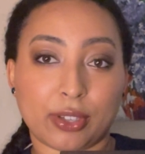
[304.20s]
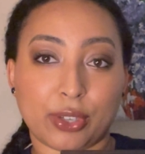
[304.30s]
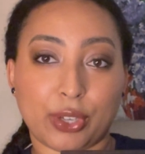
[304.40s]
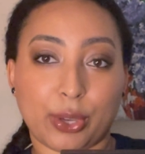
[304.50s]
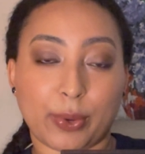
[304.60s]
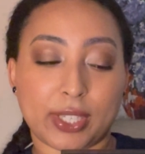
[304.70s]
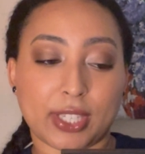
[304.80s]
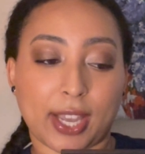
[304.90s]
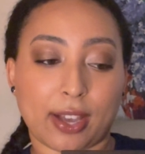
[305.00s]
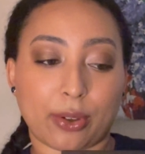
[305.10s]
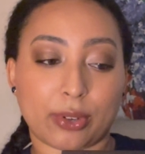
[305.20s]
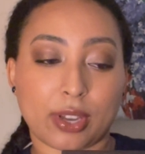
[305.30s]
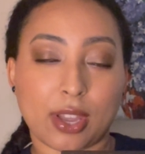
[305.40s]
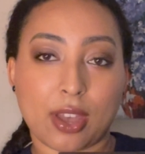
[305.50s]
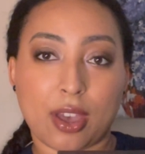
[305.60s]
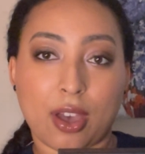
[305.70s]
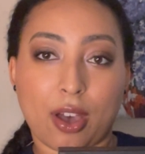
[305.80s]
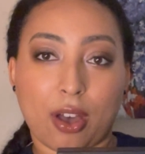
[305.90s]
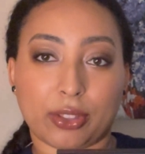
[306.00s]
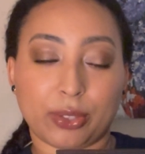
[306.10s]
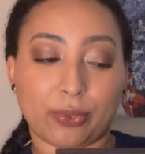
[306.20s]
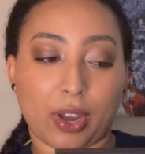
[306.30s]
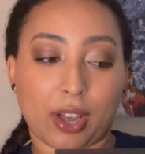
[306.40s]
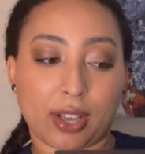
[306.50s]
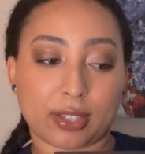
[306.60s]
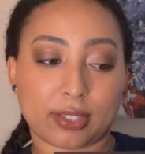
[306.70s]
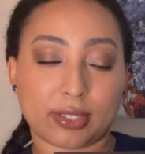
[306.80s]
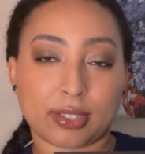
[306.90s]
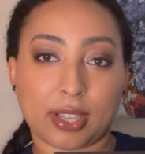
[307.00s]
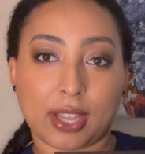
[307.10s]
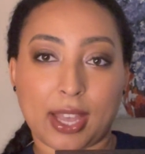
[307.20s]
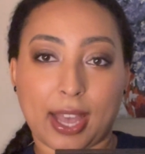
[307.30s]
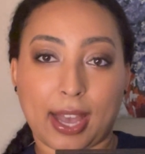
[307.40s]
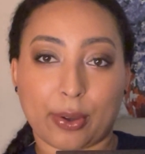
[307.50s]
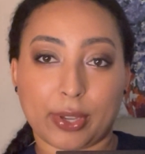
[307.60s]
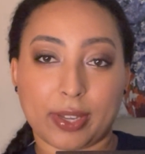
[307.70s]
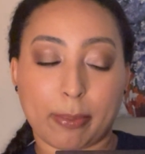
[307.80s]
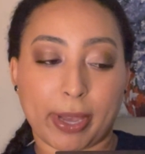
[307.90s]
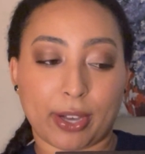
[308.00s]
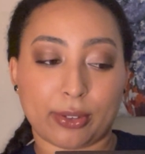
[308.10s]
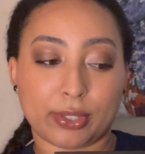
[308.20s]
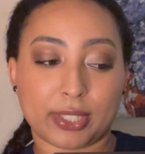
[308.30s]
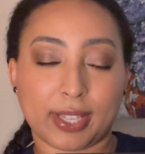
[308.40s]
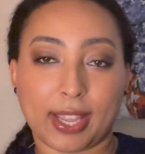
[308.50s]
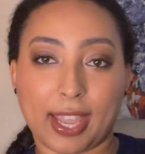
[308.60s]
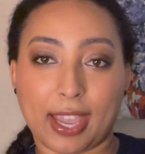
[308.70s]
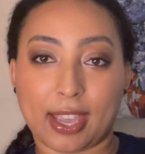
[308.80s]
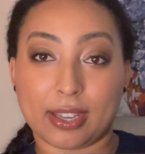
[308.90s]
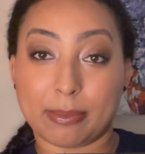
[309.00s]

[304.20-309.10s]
New in Town, On the Rocks, Out and About, and